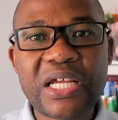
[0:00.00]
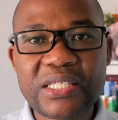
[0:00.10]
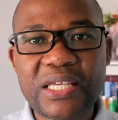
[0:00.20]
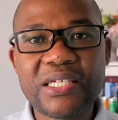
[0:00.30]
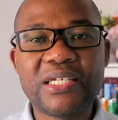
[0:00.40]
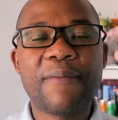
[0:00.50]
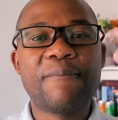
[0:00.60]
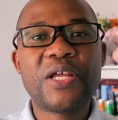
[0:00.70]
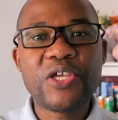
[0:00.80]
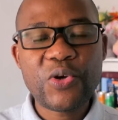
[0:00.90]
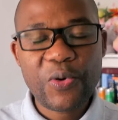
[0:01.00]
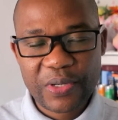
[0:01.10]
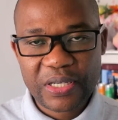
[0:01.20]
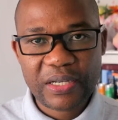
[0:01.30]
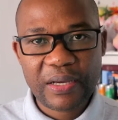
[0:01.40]
organization, bring your
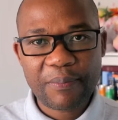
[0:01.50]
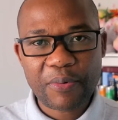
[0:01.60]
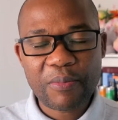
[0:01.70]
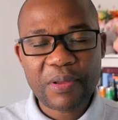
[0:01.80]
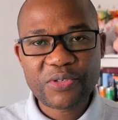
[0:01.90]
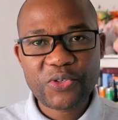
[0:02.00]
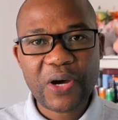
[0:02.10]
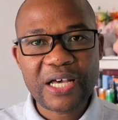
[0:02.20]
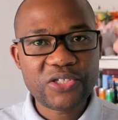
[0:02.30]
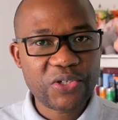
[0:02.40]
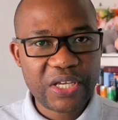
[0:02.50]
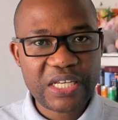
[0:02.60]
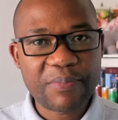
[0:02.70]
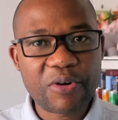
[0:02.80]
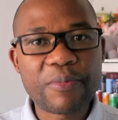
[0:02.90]
problems to us, your
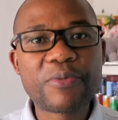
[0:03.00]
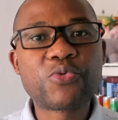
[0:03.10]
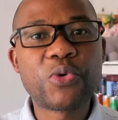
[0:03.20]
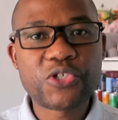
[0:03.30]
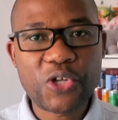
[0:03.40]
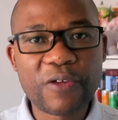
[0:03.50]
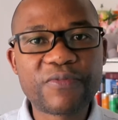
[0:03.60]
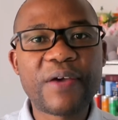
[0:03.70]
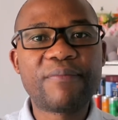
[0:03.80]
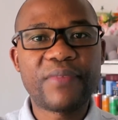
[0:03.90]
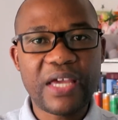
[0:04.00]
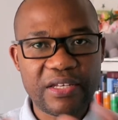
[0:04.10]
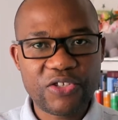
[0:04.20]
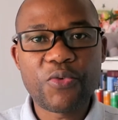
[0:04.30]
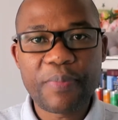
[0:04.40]
data problems, we'll solve them
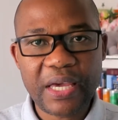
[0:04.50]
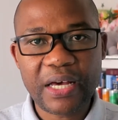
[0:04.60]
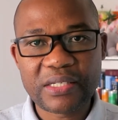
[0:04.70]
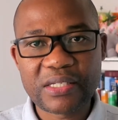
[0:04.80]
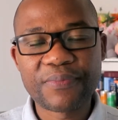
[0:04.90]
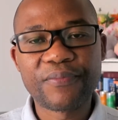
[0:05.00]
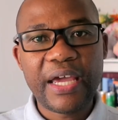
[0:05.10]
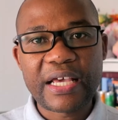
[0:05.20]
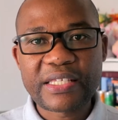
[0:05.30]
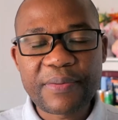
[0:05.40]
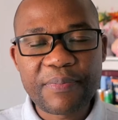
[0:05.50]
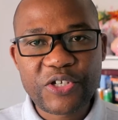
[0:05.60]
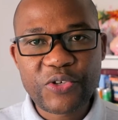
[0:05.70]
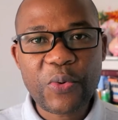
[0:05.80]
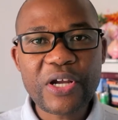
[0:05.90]
and you pay us. And I said,
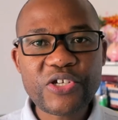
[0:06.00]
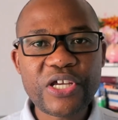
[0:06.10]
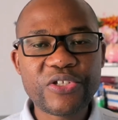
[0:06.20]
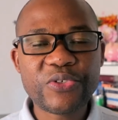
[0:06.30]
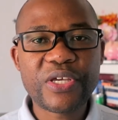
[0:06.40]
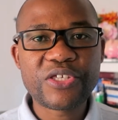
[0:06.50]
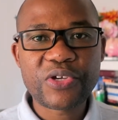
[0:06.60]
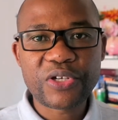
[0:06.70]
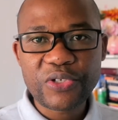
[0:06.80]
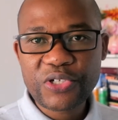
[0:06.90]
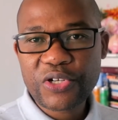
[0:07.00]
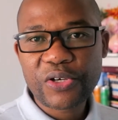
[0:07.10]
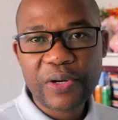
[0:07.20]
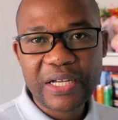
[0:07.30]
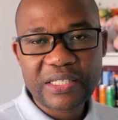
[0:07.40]
but what you can do is you can go to
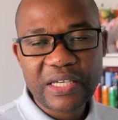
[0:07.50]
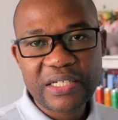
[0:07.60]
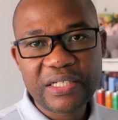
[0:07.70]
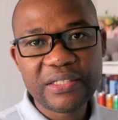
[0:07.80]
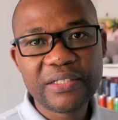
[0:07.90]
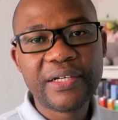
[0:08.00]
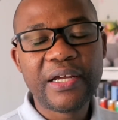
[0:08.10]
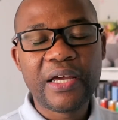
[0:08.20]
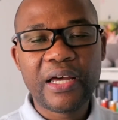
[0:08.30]
the organization,